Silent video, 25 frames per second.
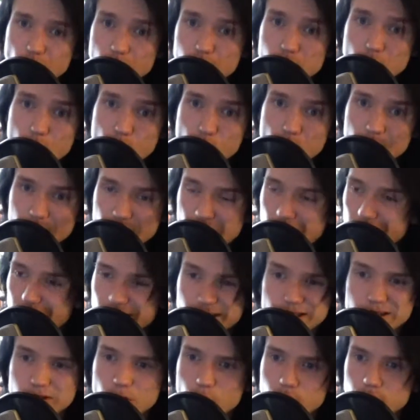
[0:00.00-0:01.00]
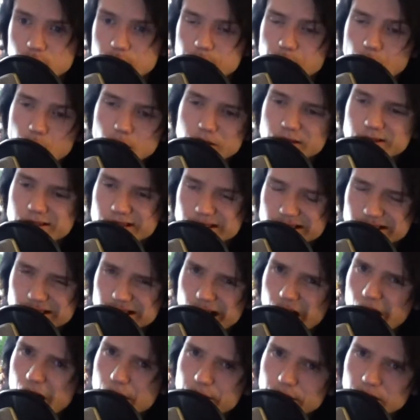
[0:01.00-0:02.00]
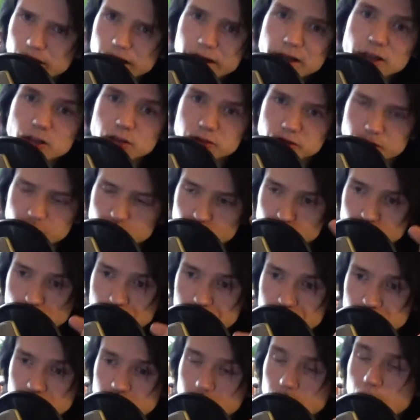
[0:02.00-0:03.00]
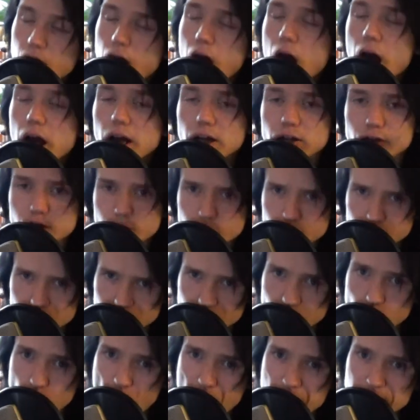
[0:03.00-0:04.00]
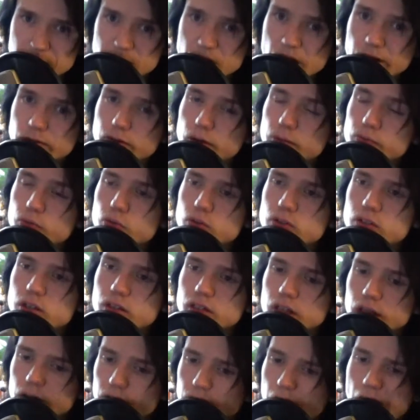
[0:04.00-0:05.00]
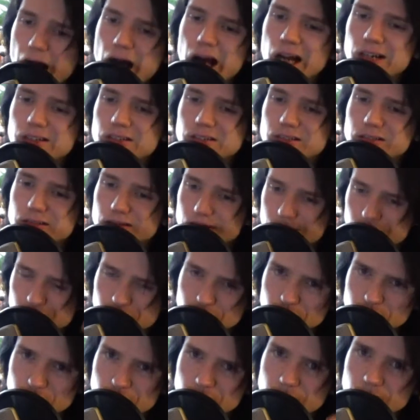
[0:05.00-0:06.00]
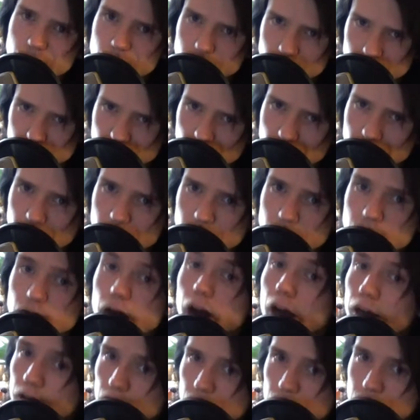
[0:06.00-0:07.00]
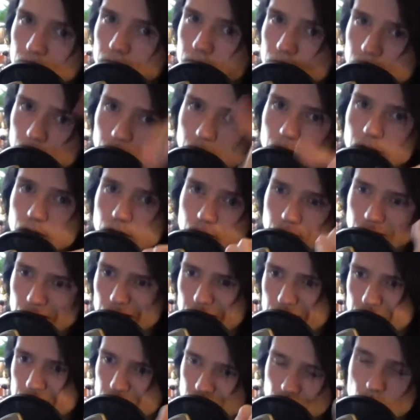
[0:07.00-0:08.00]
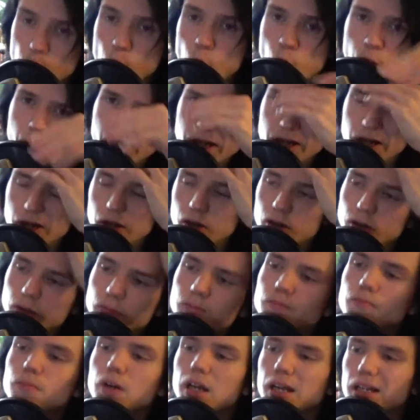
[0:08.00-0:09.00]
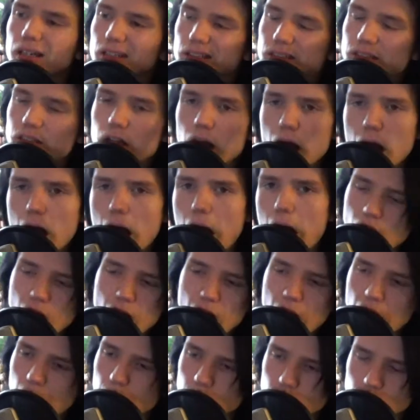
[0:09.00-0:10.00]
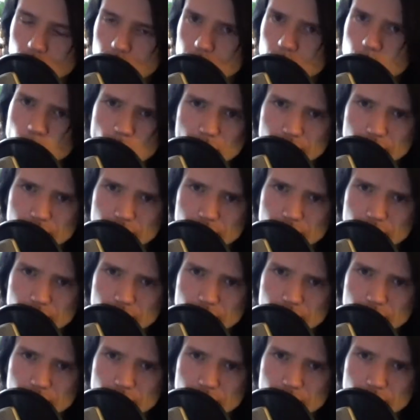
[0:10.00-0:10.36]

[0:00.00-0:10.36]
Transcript: don't know what I'm talking about. I have a link on the description to the website from Rooster Teeth and to the channel, and also to this video playlist. I'm a